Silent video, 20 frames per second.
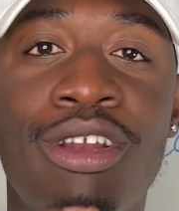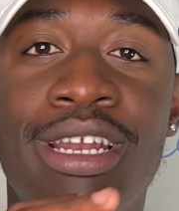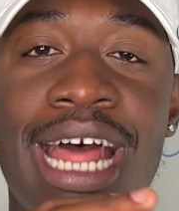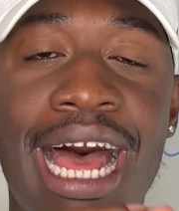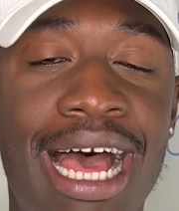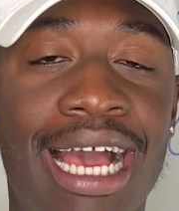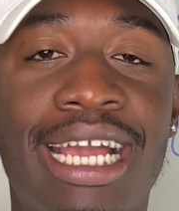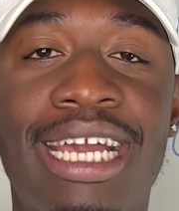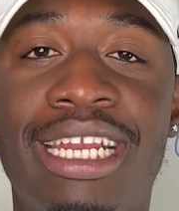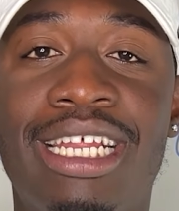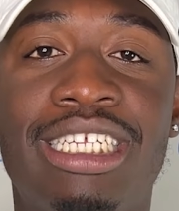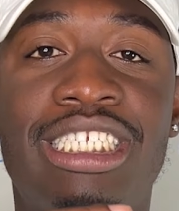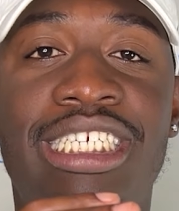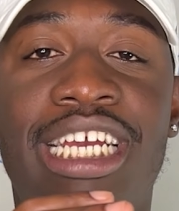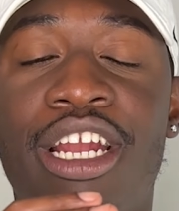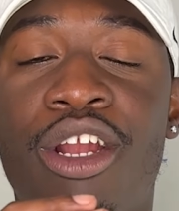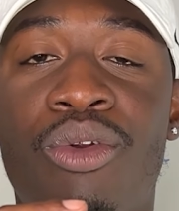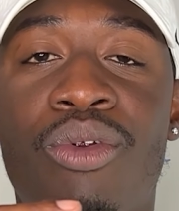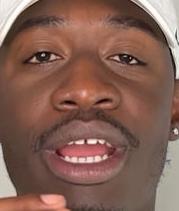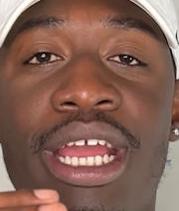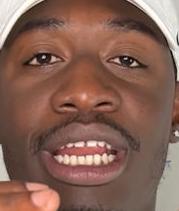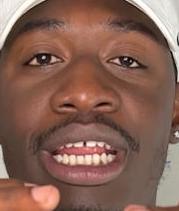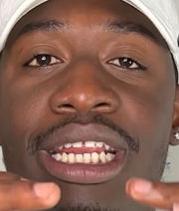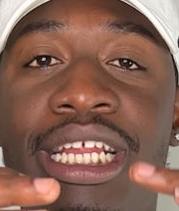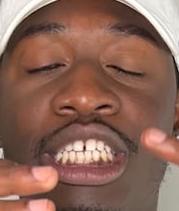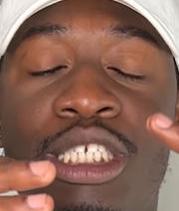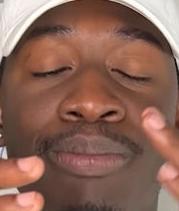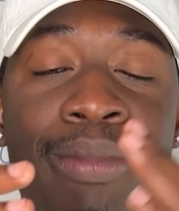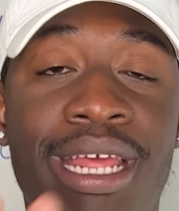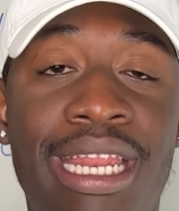not gonna generate
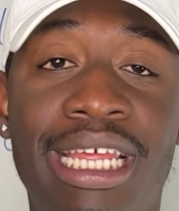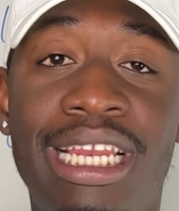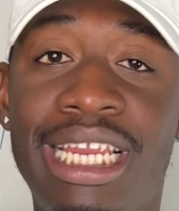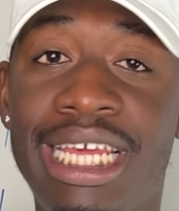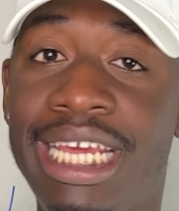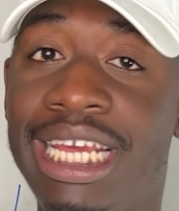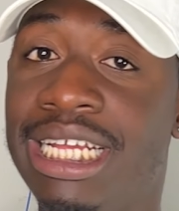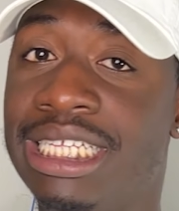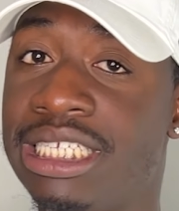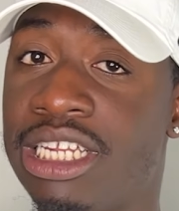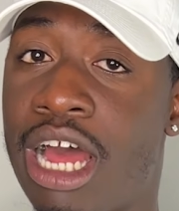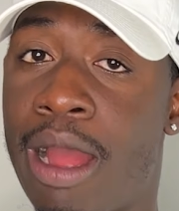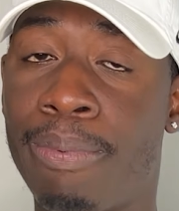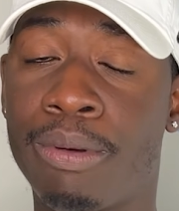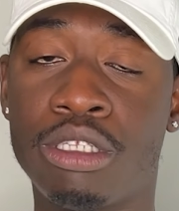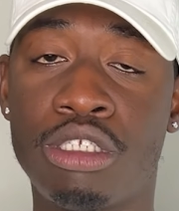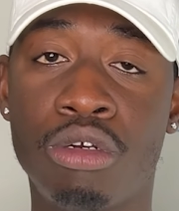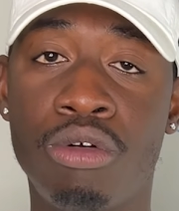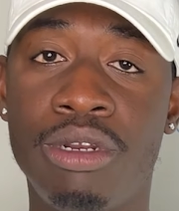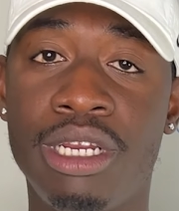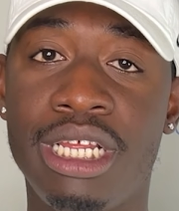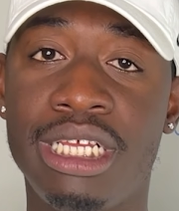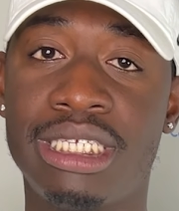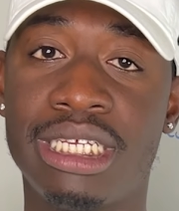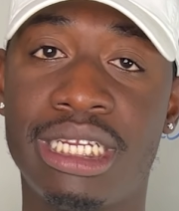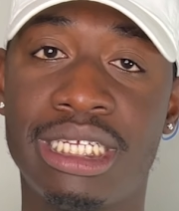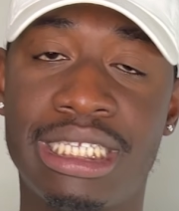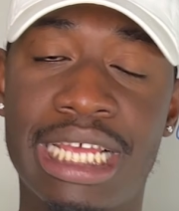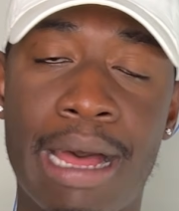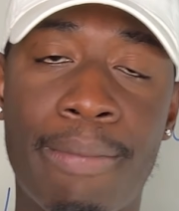as many leads and opportunities
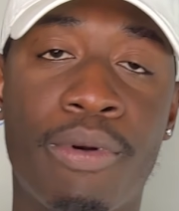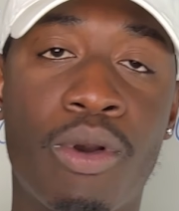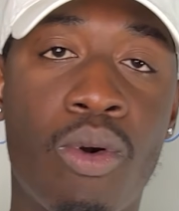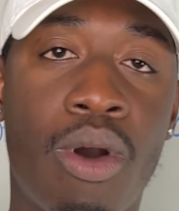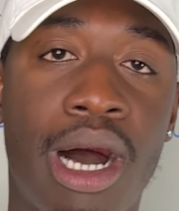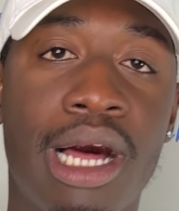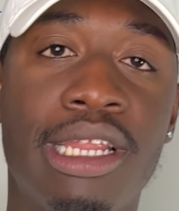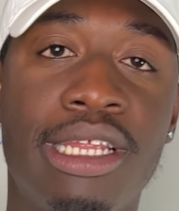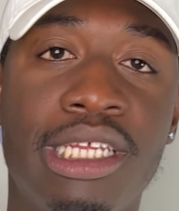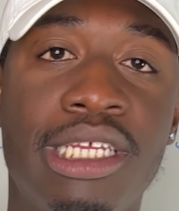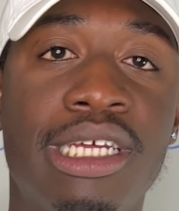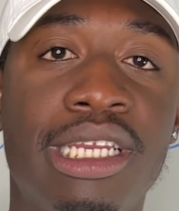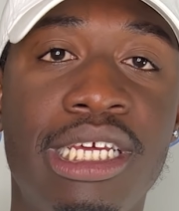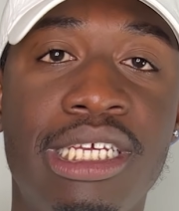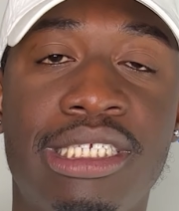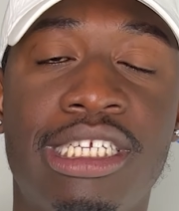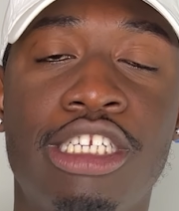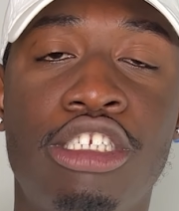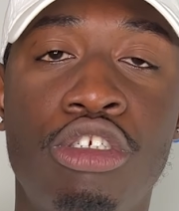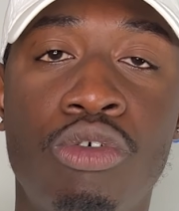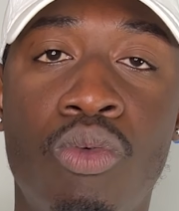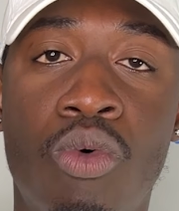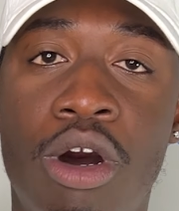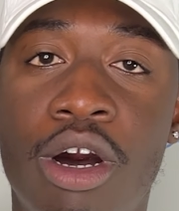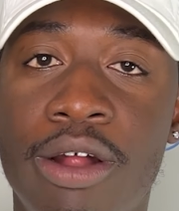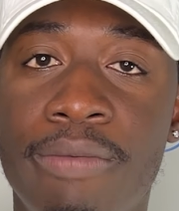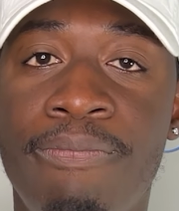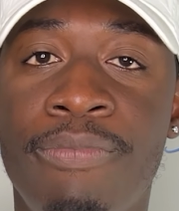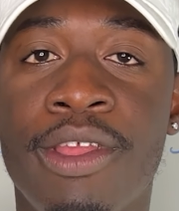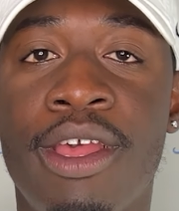and the type of quality of leads that you
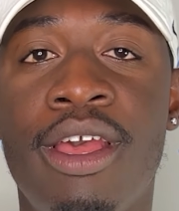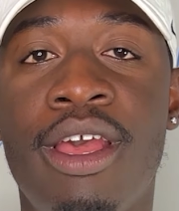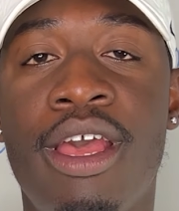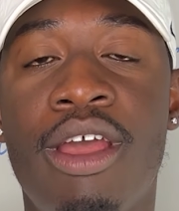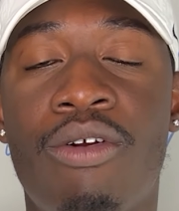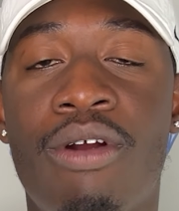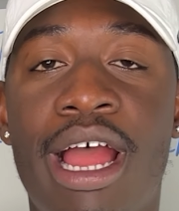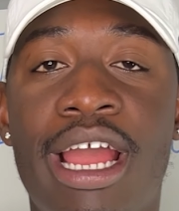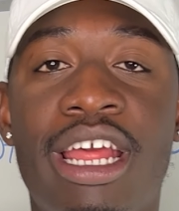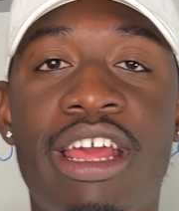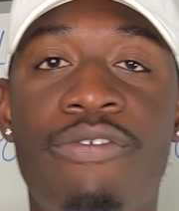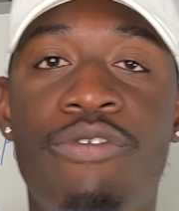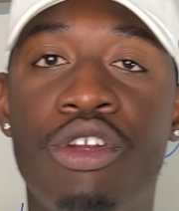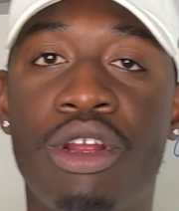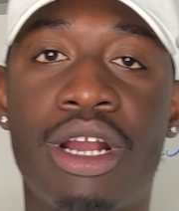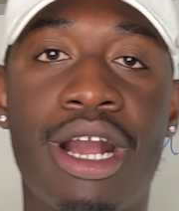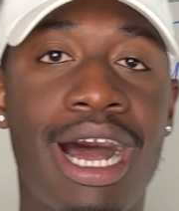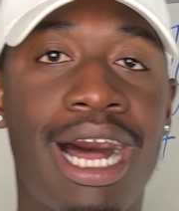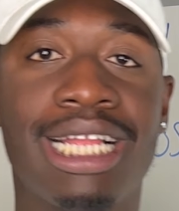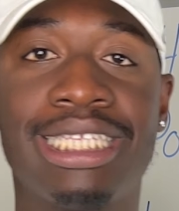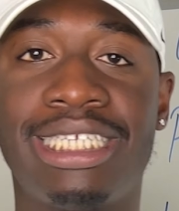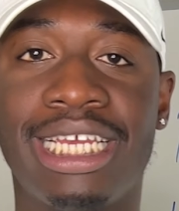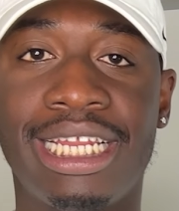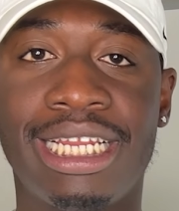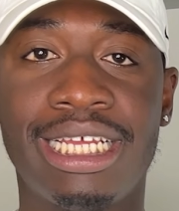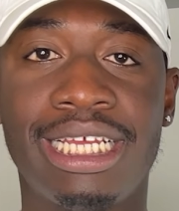want, right, if your content